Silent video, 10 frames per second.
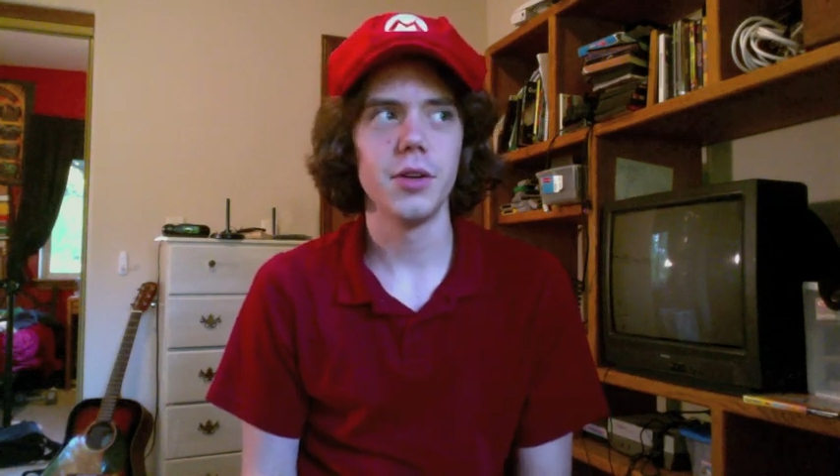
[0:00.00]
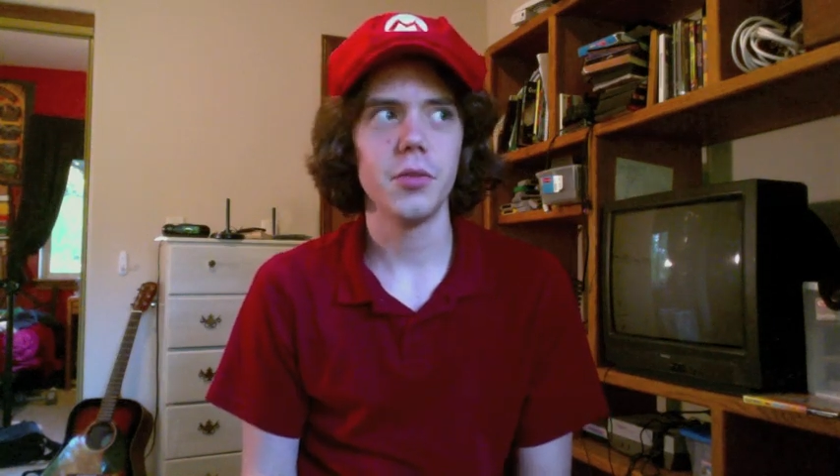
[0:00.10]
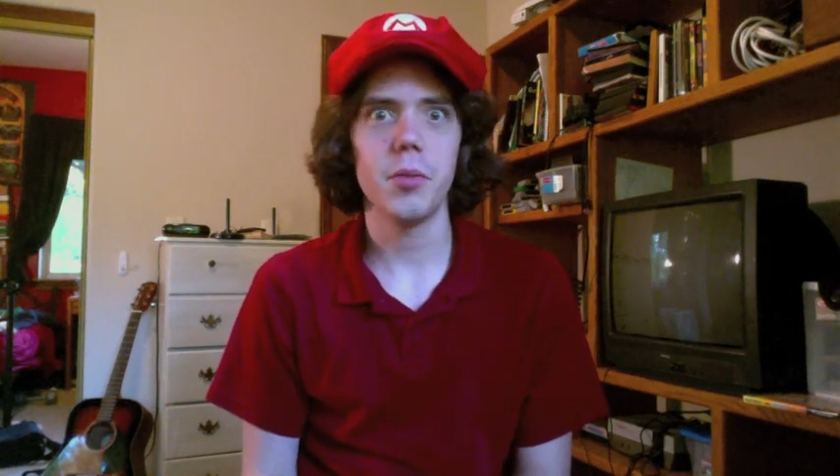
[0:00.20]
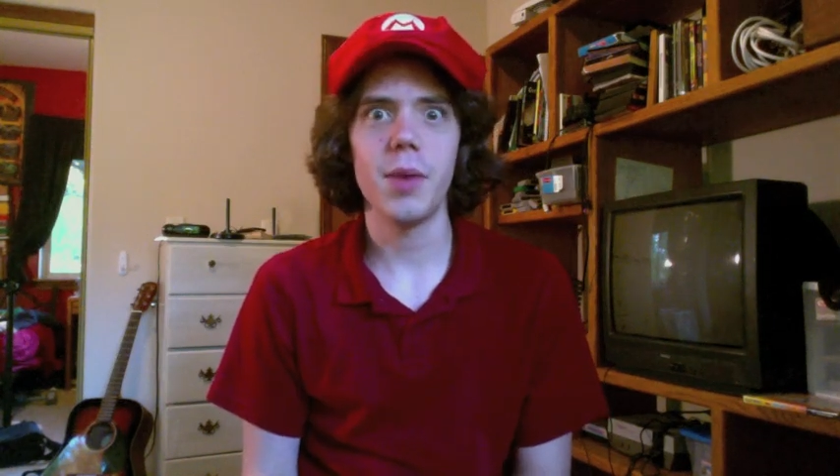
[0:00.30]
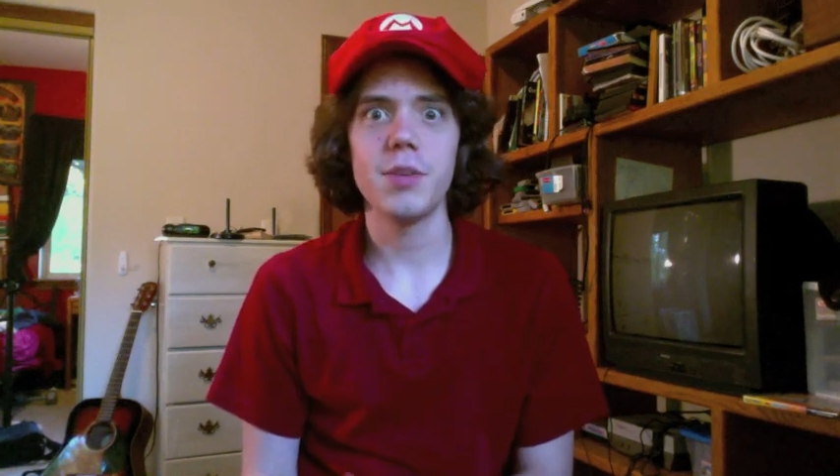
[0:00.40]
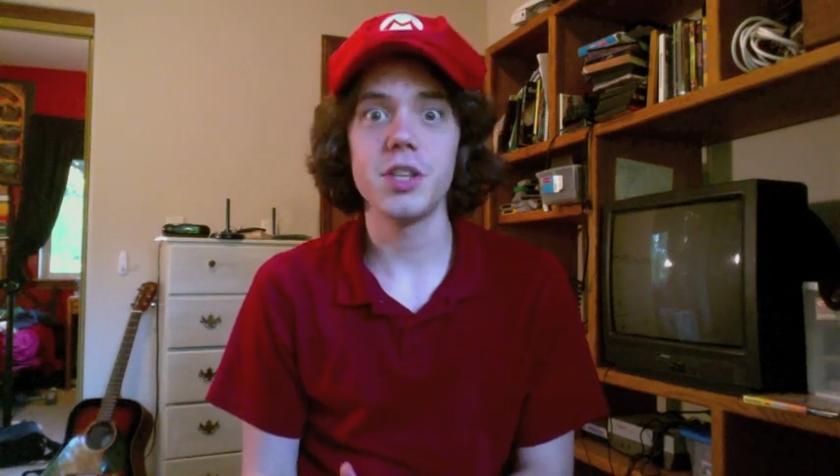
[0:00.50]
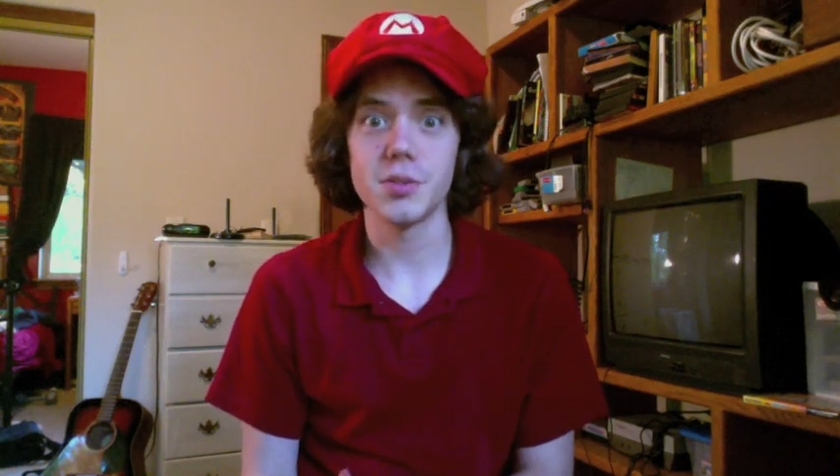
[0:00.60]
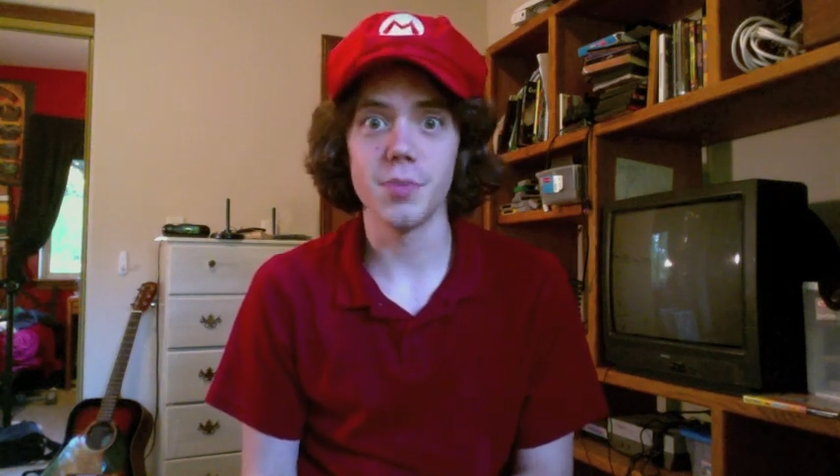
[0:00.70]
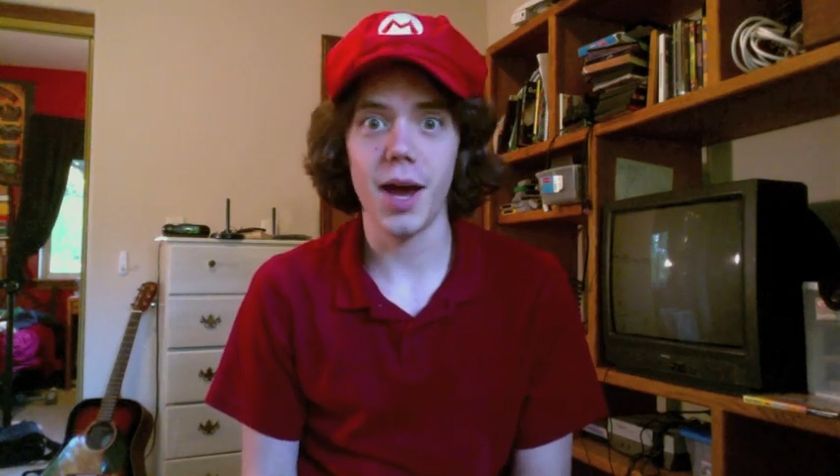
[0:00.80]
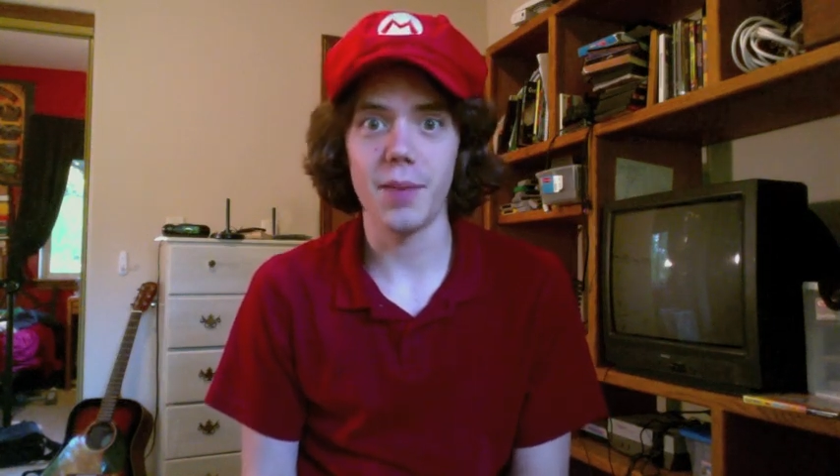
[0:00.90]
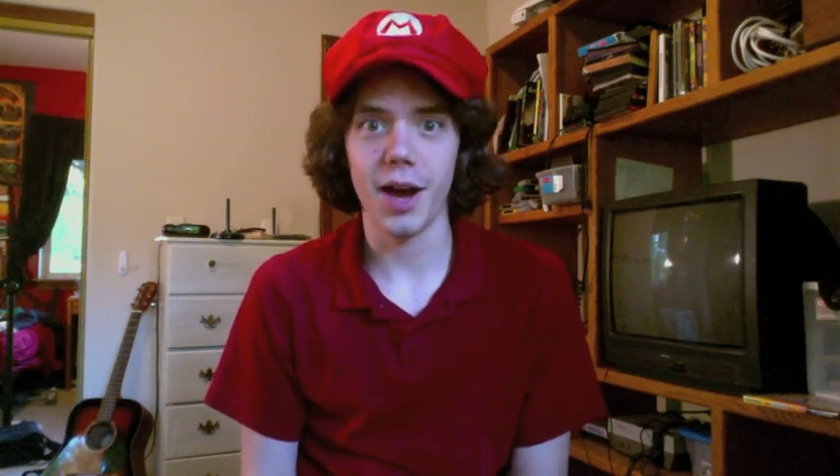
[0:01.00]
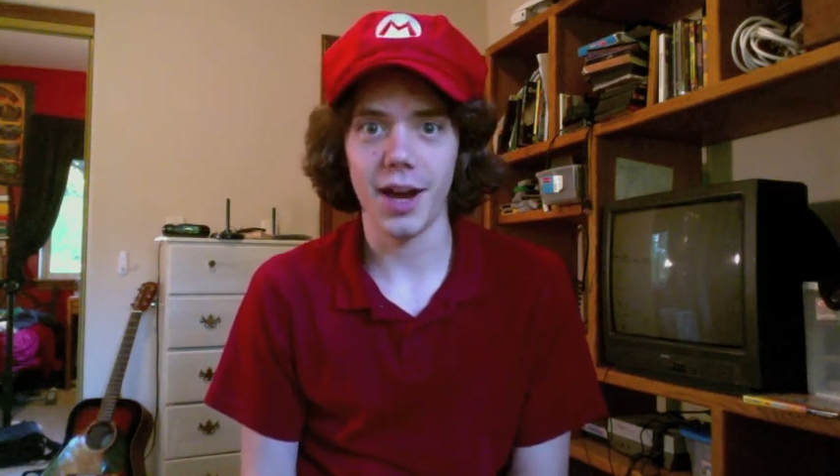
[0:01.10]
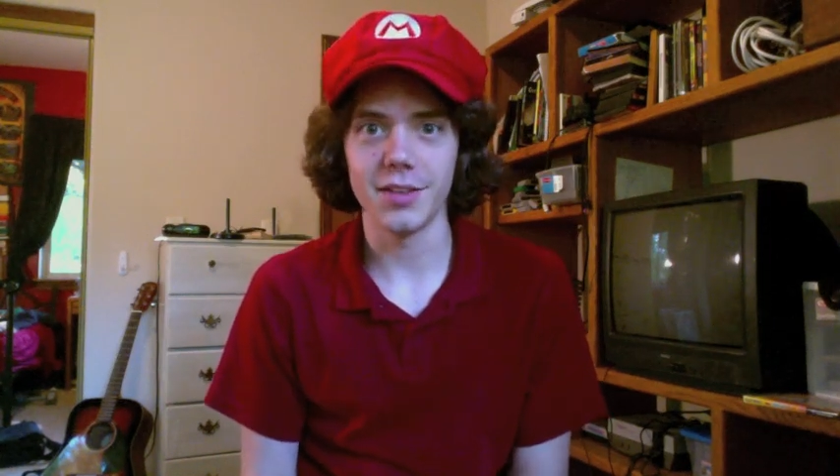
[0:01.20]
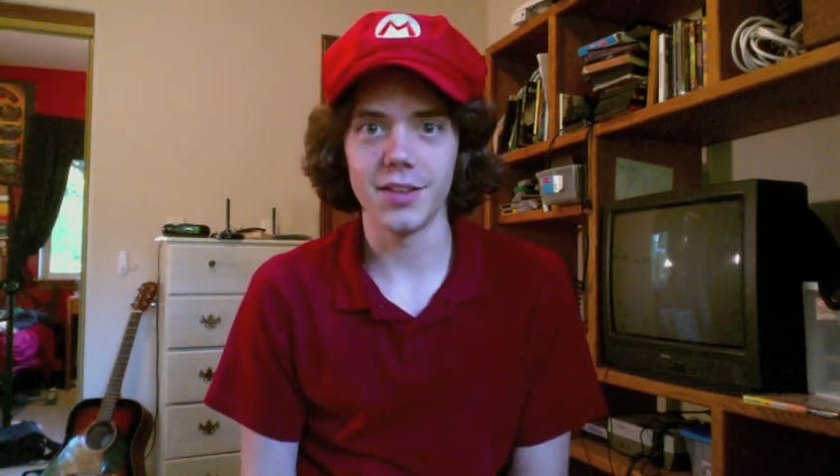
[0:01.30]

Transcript: or maybe just my mind.